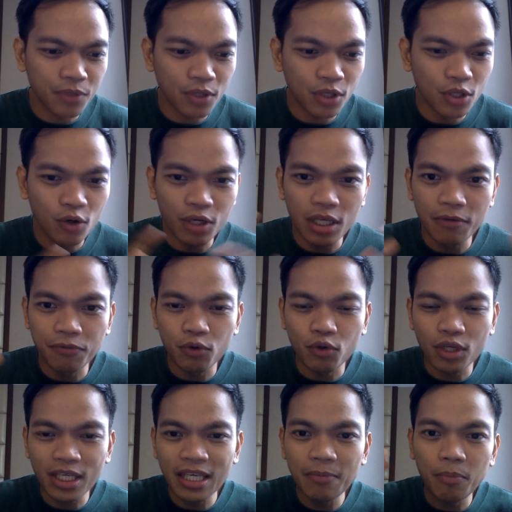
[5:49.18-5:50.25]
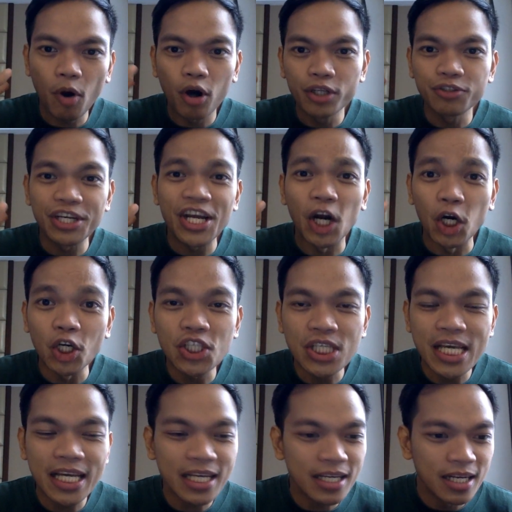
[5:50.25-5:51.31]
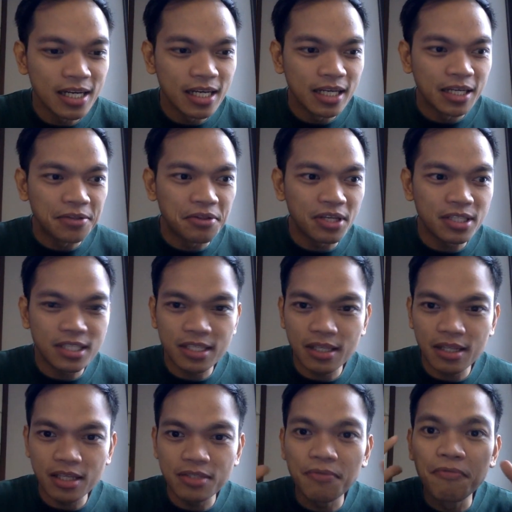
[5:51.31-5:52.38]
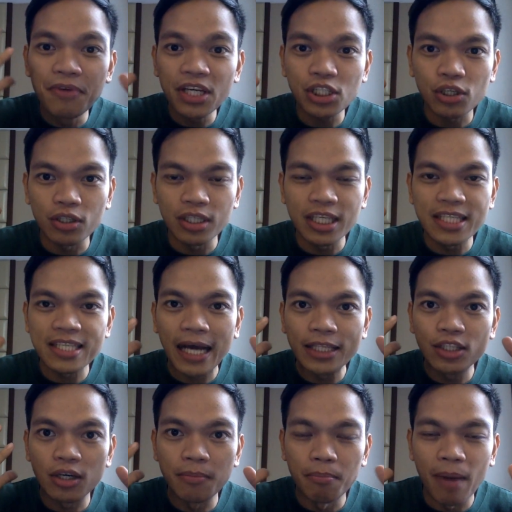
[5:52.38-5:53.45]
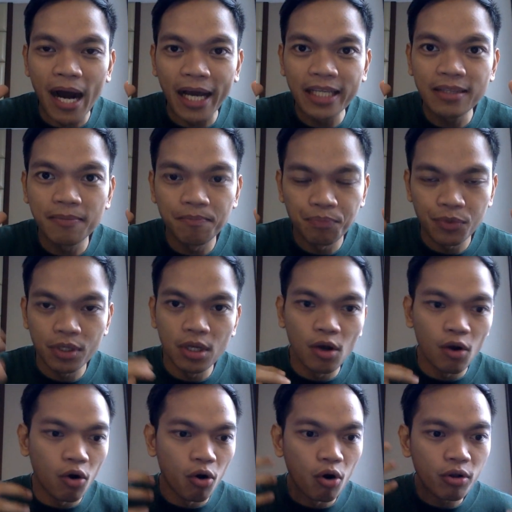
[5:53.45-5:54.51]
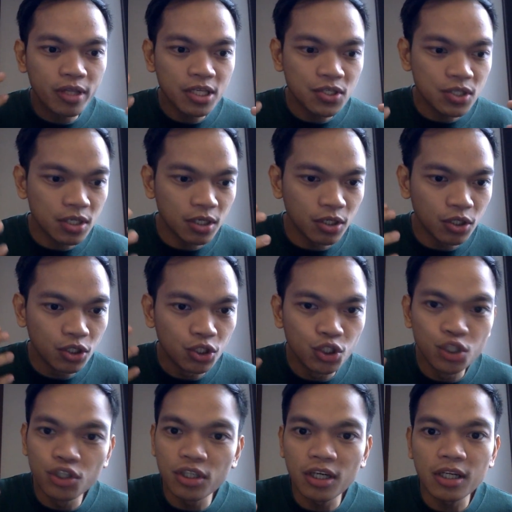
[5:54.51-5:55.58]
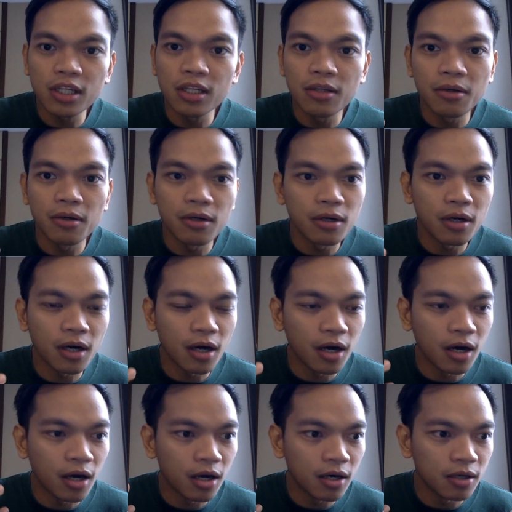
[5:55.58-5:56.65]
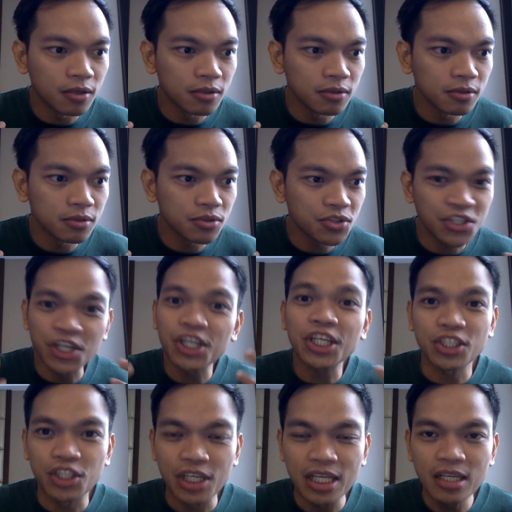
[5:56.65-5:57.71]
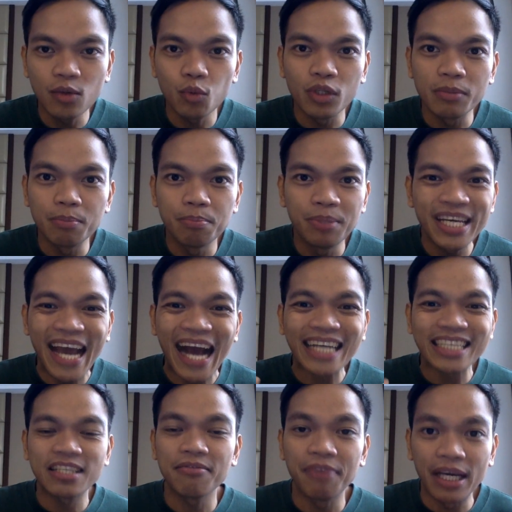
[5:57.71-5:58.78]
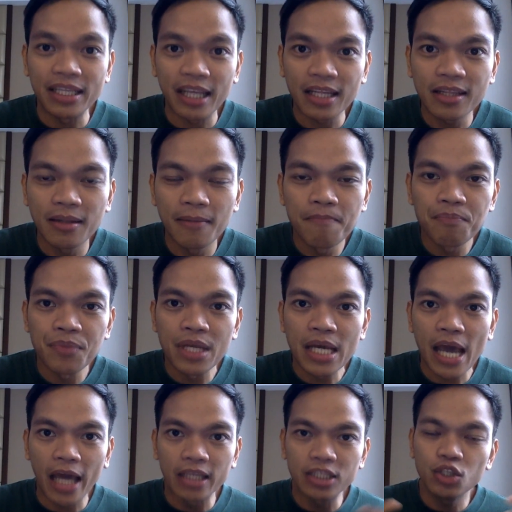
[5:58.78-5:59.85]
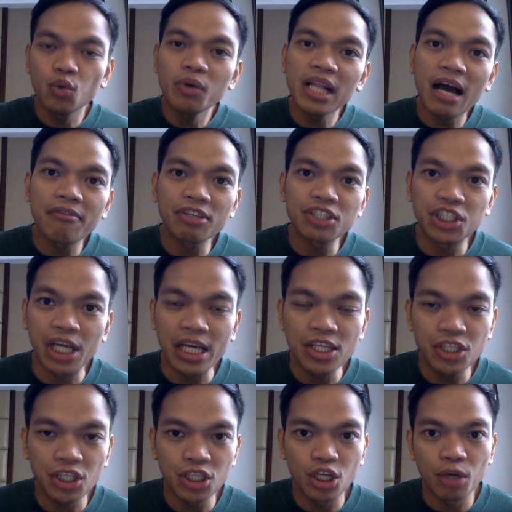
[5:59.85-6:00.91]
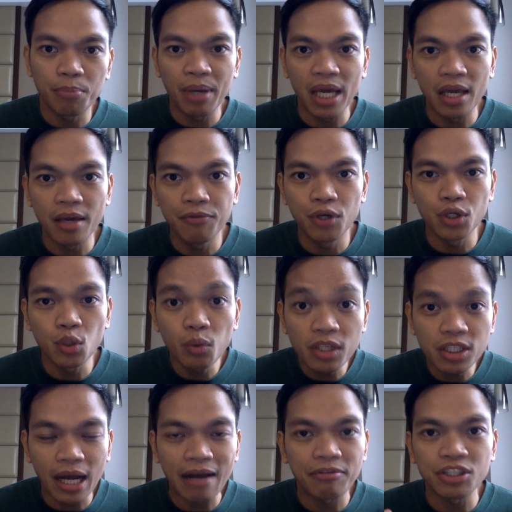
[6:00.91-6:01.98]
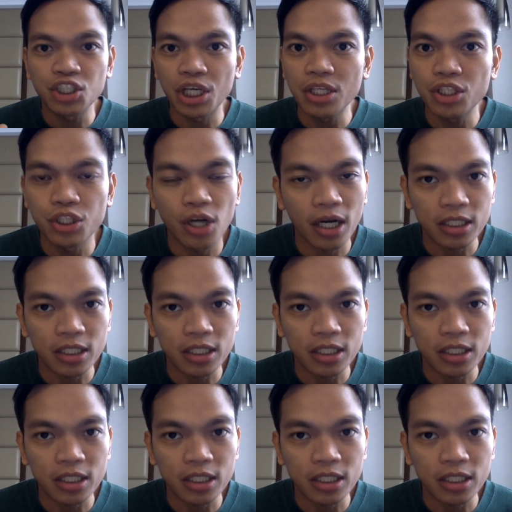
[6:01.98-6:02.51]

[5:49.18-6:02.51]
If you keep on rehearsing this vision inside your mind, all this neural uh, circuitry will be activated, and you will have a change in your behavior, you will have a change in your